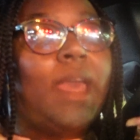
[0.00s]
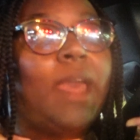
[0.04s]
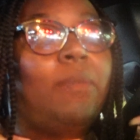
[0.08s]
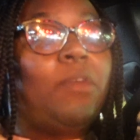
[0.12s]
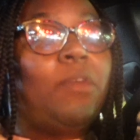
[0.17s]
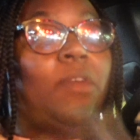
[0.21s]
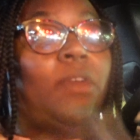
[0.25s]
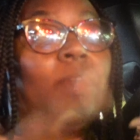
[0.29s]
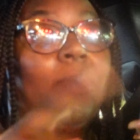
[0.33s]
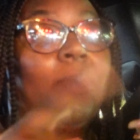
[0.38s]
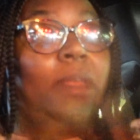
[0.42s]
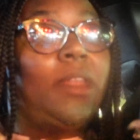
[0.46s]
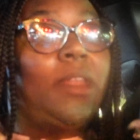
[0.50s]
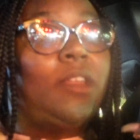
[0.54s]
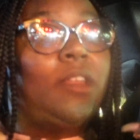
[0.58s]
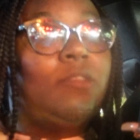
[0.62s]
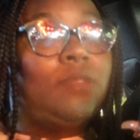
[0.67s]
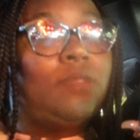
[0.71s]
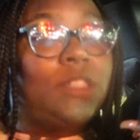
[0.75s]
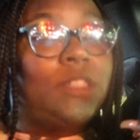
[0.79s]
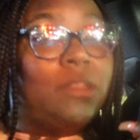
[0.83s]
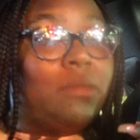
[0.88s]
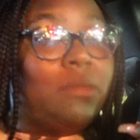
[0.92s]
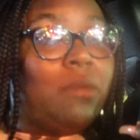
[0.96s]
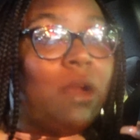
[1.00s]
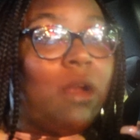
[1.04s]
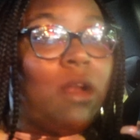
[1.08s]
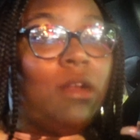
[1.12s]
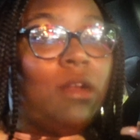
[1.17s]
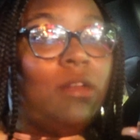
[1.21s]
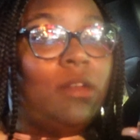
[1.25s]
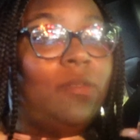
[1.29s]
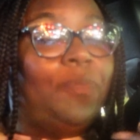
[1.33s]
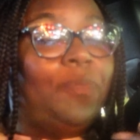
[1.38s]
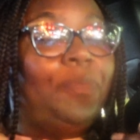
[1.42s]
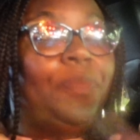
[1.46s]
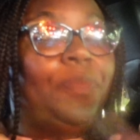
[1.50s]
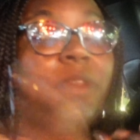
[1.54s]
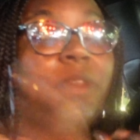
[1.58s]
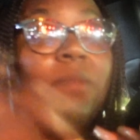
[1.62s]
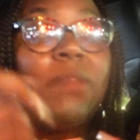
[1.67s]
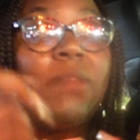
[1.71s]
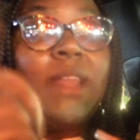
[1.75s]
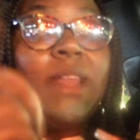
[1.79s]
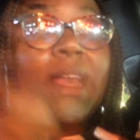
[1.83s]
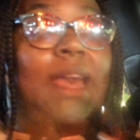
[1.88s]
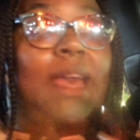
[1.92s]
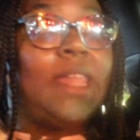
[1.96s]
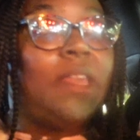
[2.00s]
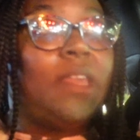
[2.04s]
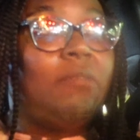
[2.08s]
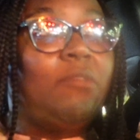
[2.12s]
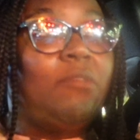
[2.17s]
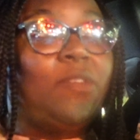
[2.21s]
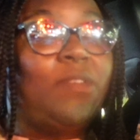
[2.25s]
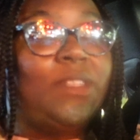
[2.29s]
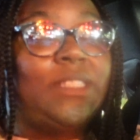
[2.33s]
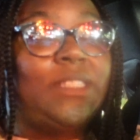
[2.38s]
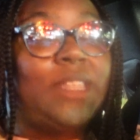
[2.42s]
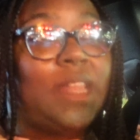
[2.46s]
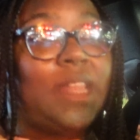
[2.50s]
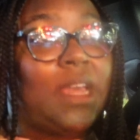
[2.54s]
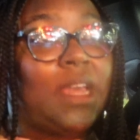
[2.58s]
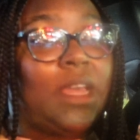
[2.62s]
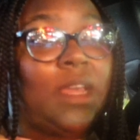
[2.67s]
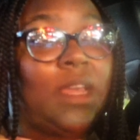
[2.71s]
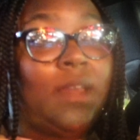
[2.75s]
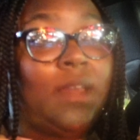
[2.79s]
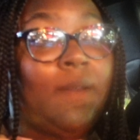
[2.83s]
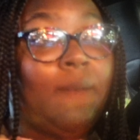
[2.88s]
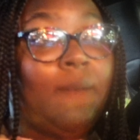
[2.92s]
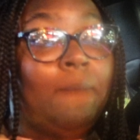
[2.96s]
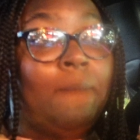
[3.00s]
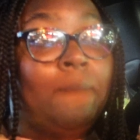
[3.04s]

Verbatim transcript: I'm gonna give me another one tomorrow. But I gotta give me one tonight.